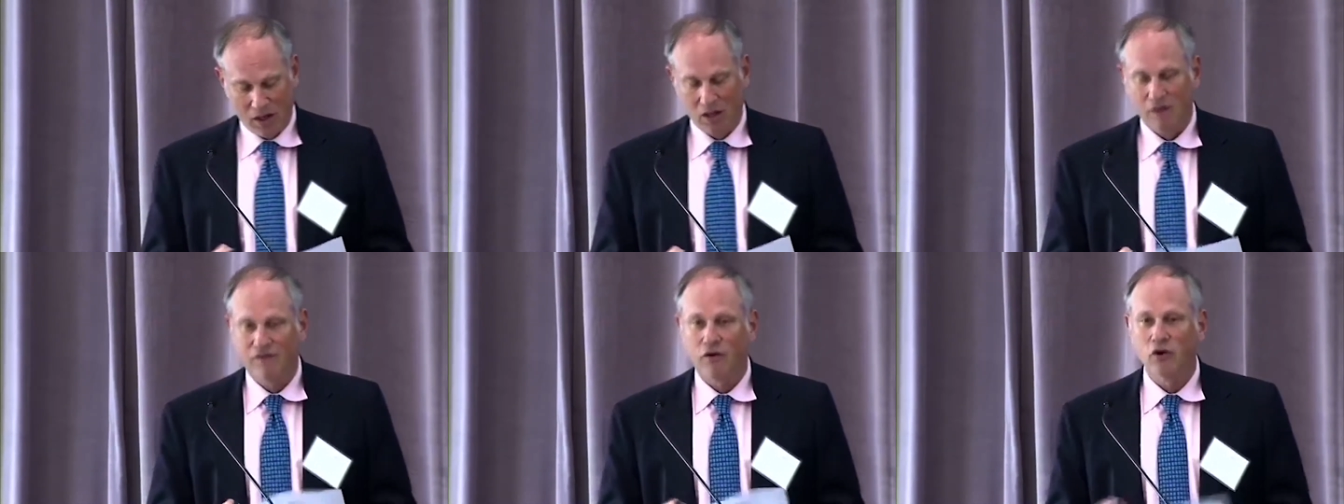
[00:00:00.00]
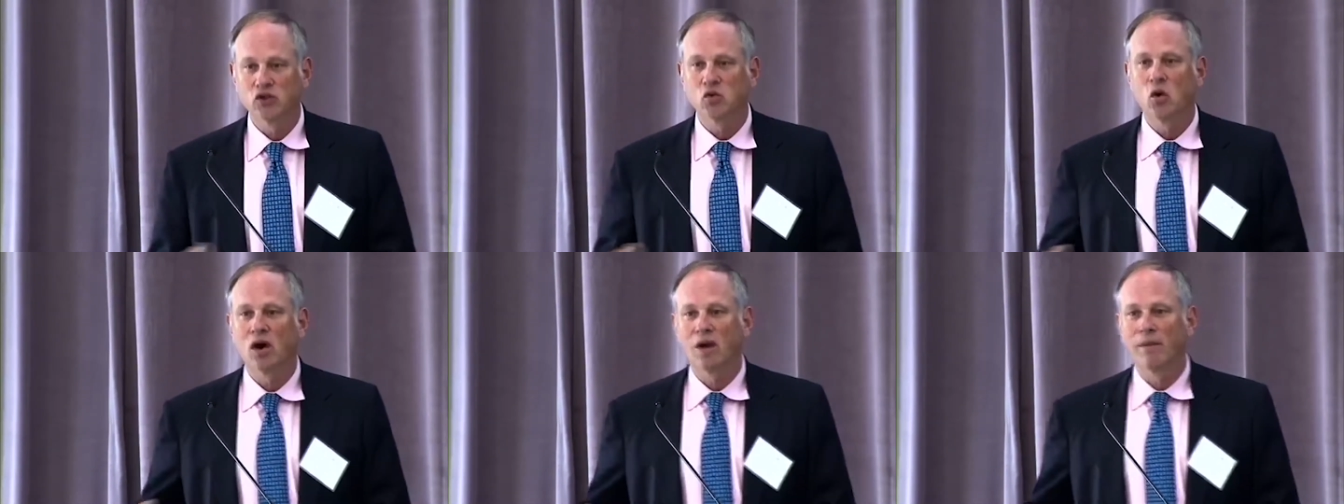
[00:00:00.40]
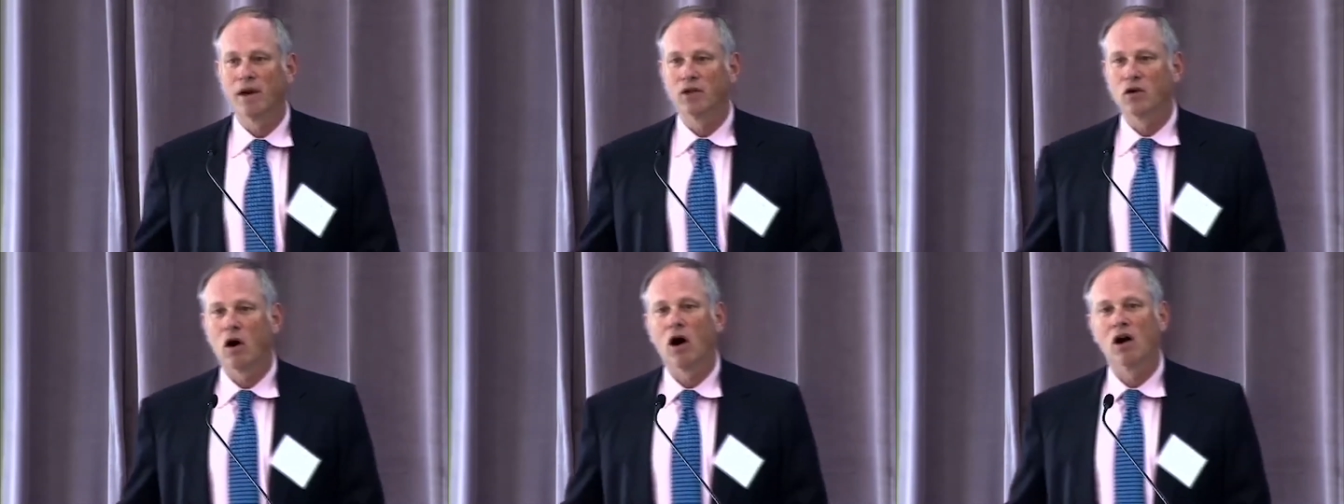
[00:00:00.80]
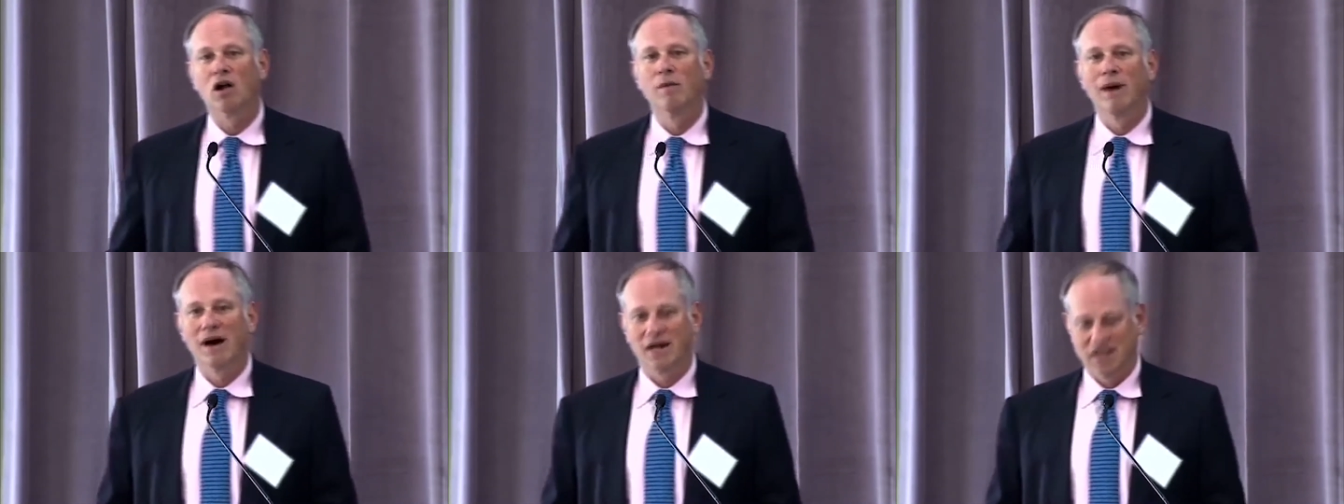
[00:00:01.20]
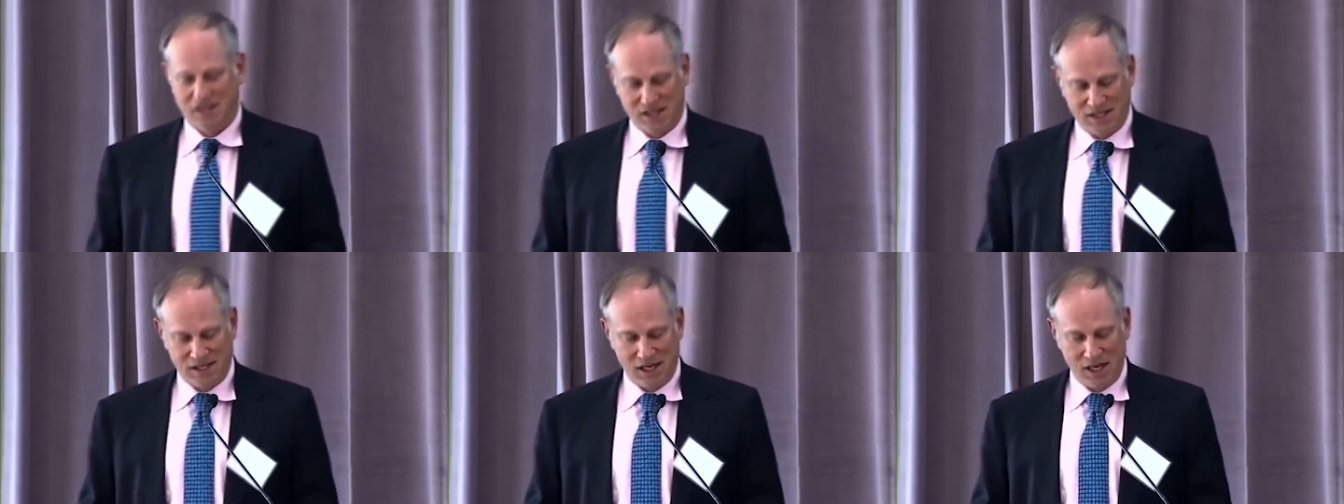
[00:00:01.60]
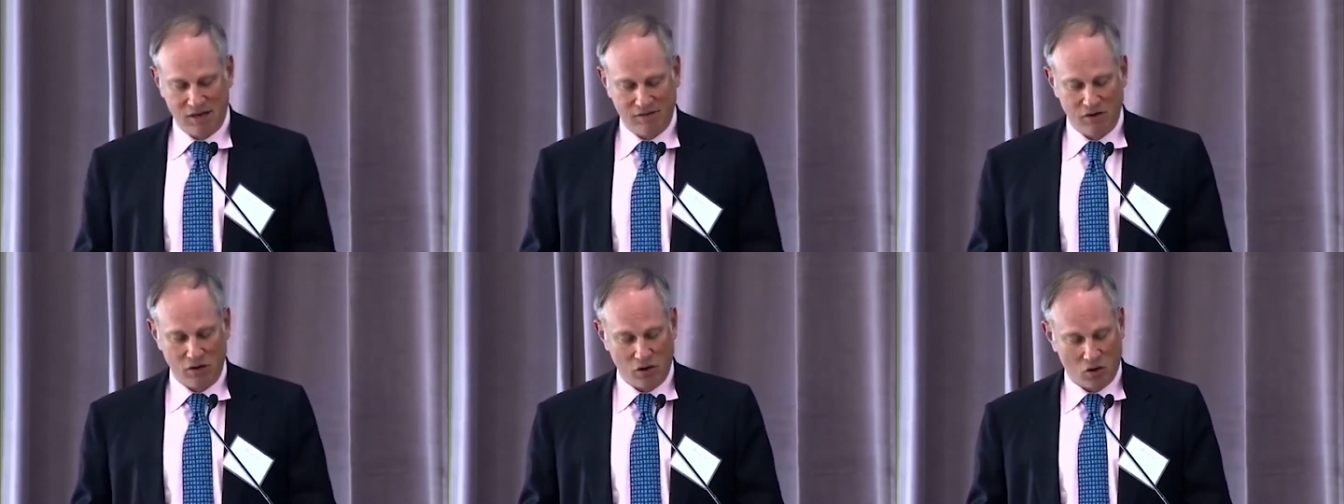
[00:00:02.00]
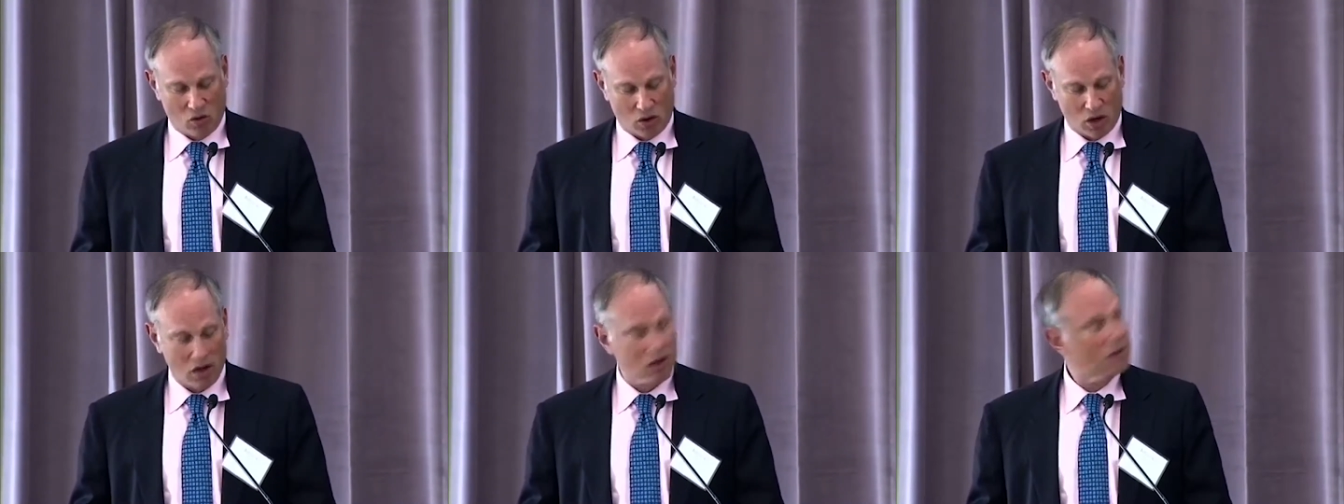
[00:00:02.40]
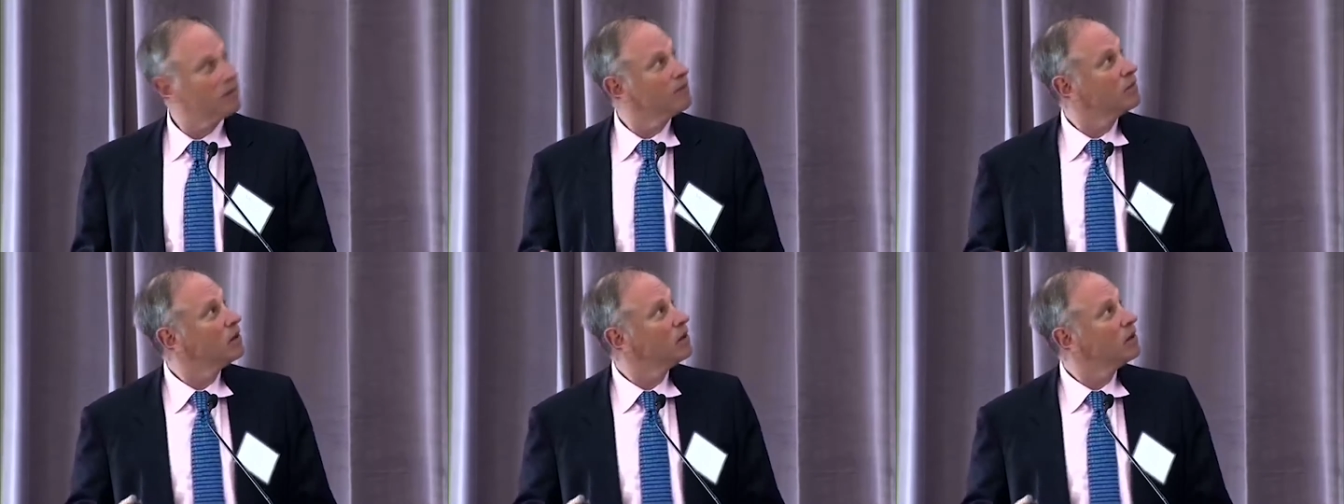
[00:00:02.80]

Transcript: The first one I'm going to talk about is the city of New York.